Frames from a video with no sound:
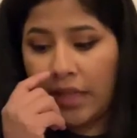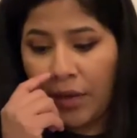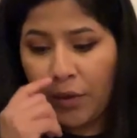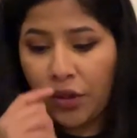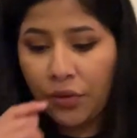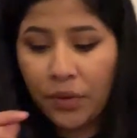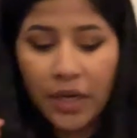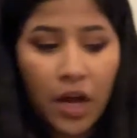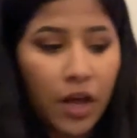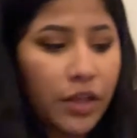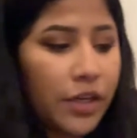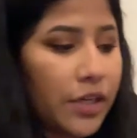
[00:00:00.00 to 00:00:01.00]
They were
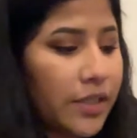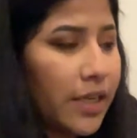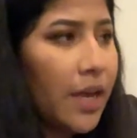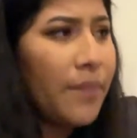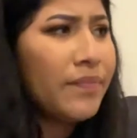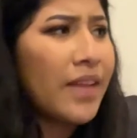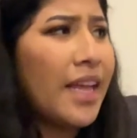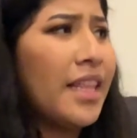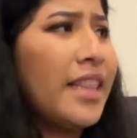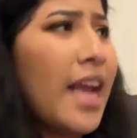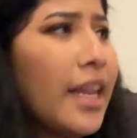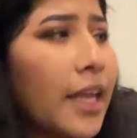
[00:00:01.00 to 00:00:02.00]
$3. I
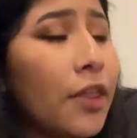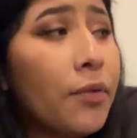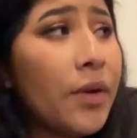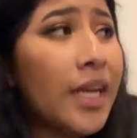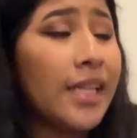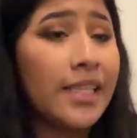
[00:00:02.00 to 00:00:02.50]
think they had like 3